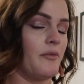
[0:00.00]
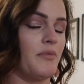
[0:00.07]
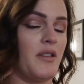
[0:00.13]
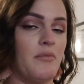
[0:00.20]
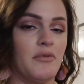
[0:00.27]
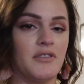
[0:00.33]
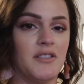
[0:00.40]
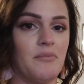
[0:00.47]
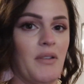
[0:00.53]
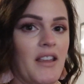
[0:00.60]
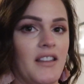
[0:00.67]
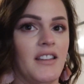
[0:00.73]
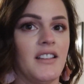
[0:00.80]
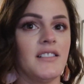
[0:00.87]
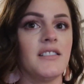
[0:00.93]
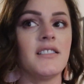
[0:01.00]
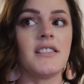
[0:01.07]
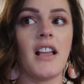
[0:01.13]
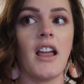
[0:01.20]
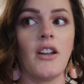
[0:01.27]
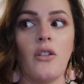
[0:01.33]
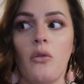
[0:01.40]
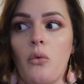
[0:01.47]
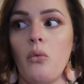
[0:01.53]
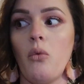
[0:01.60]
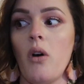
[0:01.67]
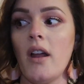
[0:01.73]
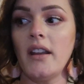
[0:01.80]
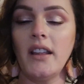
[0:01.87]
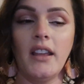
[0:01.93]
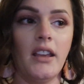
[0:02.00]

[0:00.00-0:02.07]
people's opinions. I don't want to